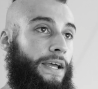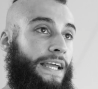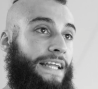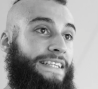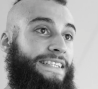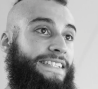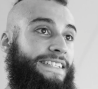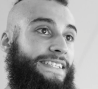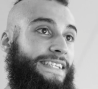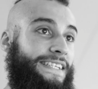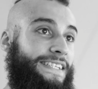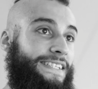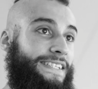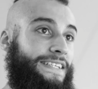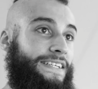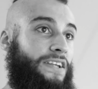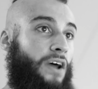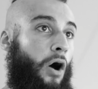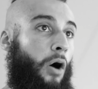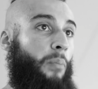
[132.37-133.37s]

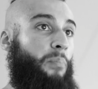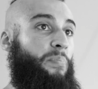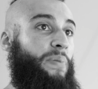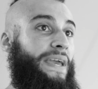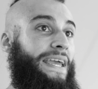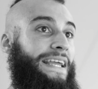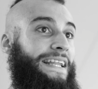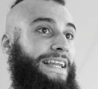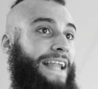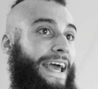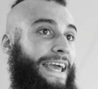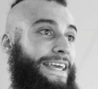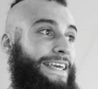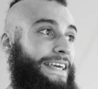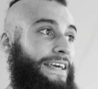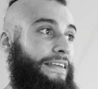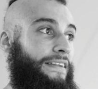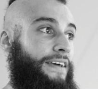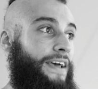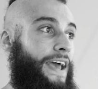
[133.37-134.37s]
insisted on being
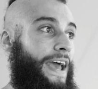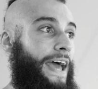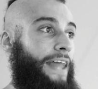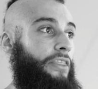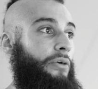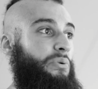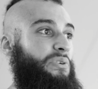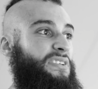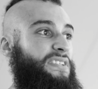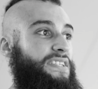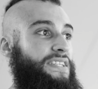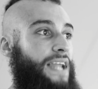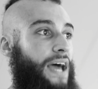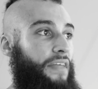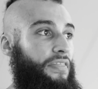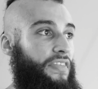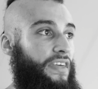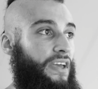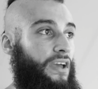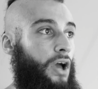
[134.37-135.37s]
naked, and there was
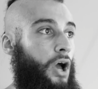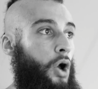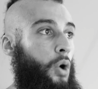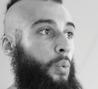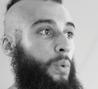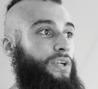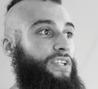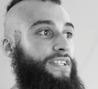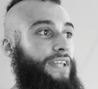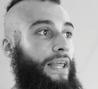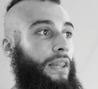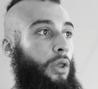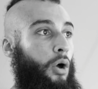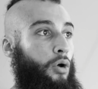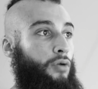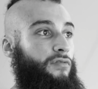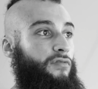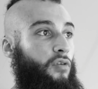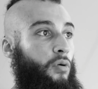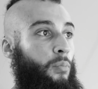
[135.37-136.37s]
nothing which they
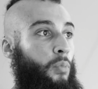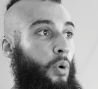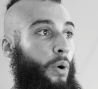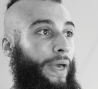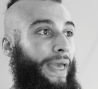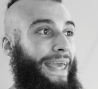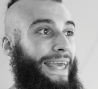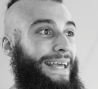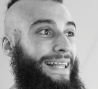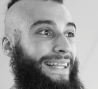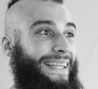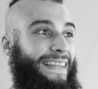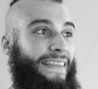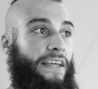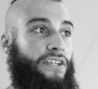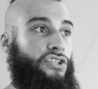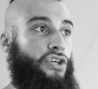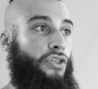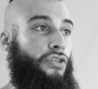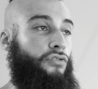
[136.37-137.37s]
longed for more eagerly
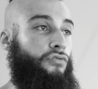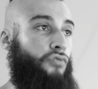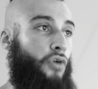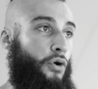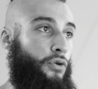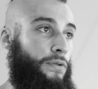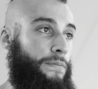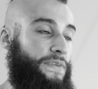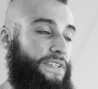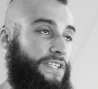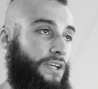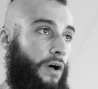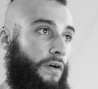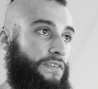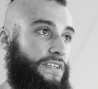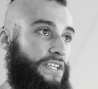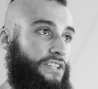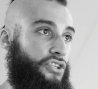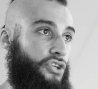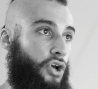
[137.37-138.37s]
than to throw
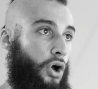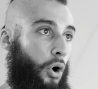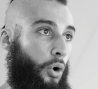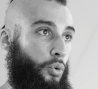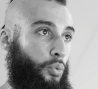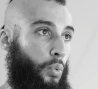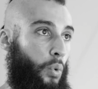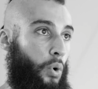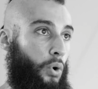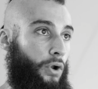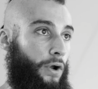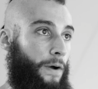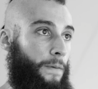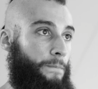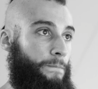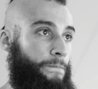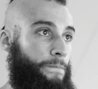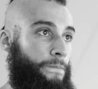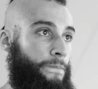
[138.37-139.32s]
themselves into cold water.